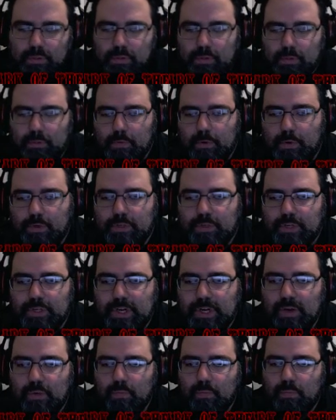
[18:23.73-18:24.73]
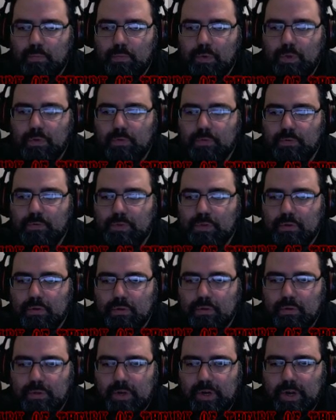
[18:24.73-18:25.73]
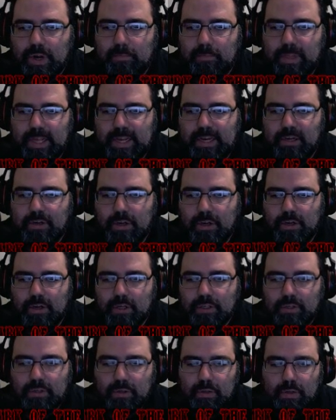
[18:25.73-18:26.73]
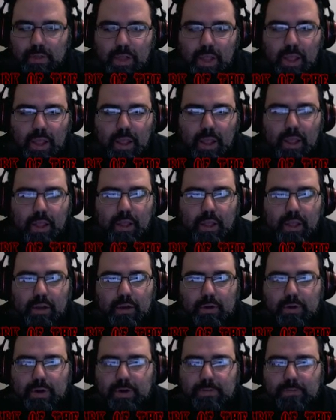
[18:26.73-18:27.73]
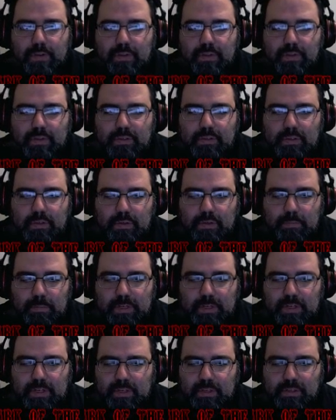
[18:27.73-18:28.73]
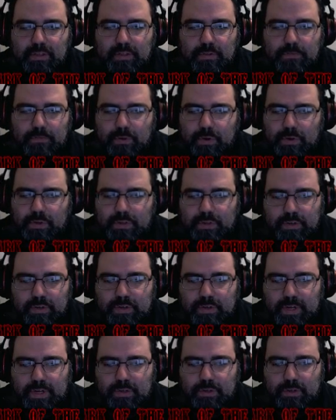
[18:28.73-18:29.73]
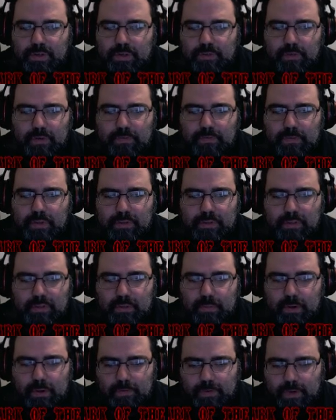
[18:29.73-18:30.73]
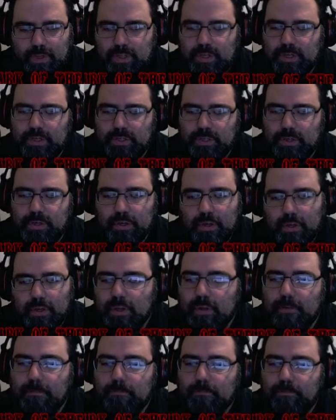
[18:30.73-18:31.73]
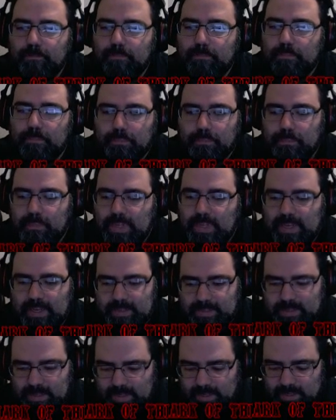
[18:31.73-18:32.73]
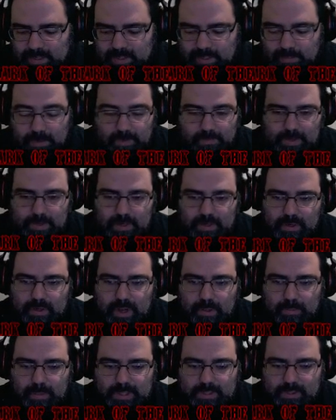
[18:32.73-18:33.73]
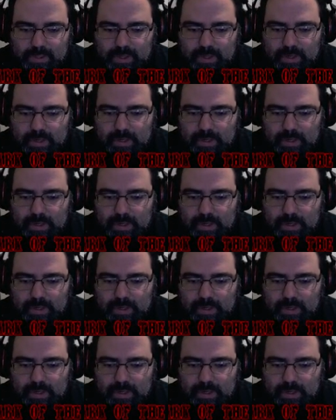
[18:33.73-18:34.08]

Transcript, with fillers: Wargs are giant bulls. They're not black dogs. Griffins, because of course there's naturally griffins in the middle of a glacier. Like I said, it's a bit of a combat slog.